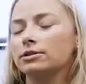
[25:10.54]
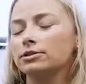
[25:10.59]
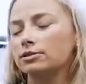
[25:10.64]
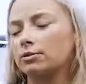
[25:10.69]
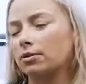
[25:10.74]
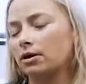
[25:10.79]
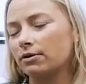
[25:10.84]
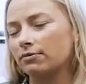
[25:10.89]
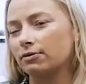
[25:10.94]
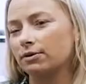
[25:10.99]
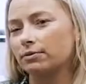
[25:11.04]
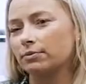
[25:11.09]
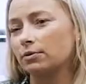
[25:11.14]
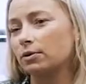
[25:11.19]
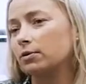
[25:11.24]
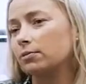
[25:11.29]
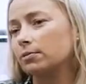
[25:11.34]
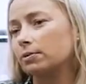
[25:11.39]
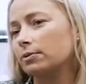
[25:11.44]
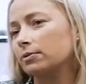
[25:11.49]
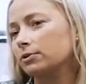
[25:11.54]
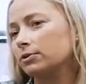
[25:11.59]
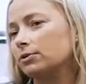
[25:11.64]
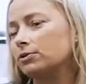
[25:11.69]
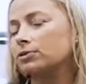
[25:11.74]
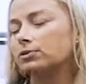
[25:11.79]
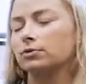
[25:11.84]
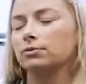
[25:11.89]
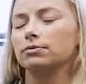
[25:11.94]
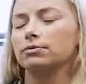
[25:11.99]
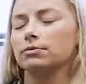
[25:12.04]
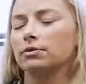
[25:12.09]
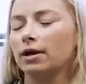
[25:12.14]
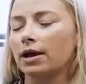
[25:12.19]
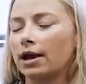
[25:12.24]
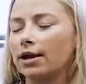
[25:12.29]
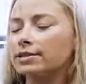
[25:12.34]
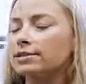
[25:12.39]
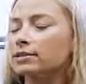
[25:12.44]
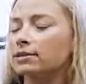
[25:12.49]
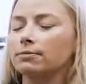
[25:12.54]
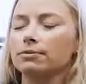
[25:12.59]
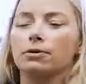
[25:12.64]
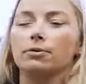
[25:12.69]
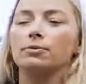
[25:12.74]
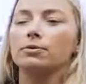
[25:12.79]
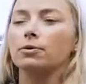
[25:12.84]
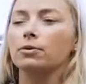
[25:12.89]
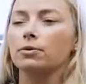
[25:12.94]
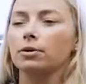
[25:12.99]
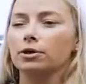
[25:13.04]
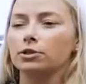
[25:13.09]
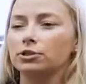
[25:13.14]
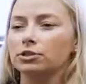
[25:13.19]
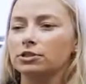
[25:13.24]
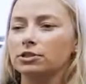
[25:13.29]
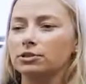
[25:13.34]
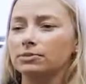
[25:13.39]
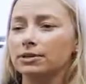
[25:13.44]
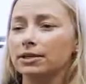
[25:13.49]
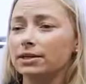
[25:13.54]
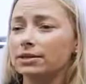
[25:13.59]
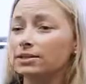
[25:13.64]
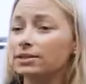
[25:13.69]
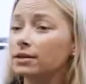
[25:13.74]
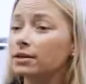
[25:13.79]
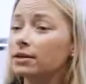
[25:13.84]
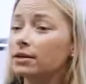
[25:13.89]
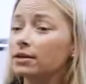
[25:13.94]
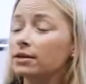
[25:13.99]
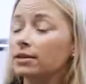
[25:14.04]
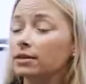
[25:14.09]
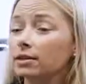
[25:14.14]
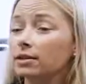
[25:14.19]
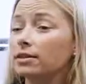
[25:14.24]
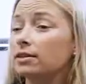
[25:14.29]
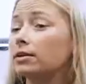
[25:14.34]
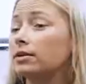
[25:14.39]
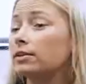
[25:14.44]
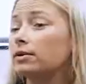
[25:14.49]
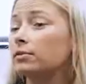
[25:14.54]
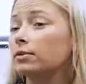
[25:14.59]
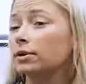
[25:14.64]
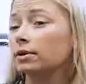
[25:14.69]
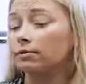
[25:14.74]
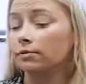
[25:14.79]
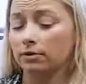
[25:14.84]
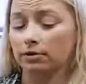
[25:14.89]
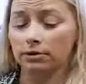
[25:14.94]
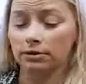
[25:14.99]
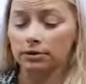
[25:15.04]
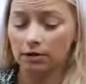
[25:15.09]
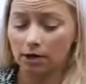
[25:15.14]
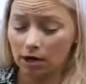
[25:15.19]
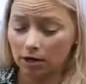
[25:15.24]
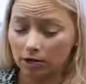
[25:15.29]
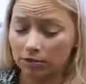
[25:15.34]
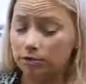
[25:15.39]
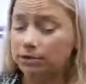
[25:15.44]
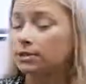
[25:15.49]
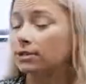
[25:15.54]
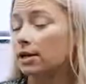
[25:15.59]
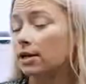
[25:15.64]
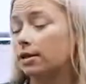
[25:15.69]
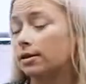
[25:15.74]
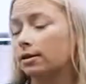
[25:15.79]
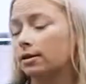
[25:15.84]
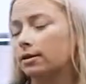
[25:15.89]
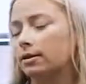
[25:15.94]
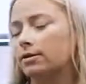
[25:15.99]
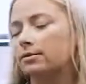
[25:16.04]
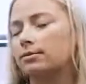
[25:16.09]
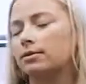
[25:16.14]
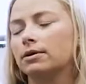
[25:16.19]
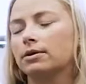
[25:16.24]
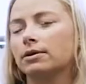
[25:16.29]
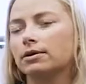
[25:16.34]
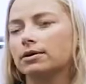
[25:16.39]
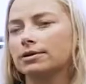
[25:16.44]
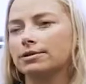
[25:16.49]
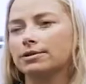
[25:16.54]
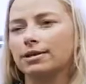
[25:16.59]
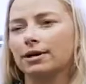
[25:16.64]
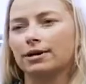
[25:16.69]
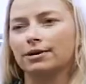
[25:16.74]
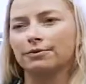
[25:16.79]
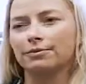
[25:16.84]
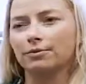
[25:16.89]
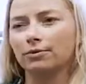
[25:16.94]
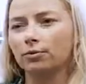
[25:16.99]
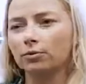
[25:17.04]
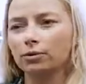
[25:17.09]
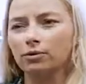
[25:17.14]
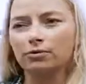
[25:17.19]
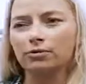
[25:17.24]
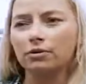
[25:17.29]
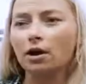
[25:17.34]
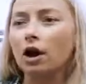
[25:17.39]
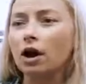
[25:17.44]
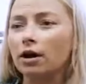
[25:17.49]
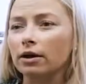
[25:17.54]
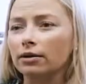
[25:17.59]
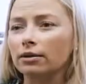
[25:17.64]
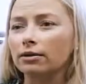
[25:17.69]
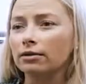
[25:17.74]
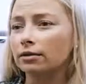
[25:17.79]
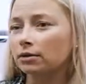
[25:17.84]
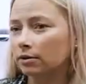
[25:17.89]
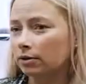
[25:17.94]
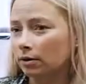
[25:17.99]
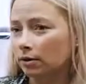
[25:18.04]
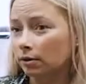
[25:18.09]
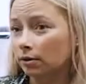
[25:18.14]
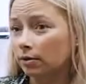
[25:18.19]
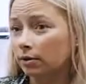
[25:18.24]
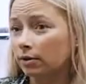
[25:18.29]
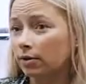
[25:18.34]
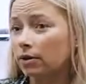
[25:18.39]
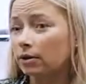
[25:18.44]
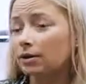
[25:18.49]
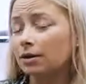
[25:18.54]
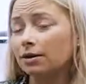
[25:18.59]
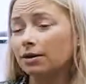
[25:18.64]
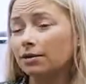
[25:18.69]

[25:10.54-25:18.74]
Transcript: so often, no, people just don't ask appropriate questions because they think that whatever the doctor is telling them is kind of the word of God, you know, and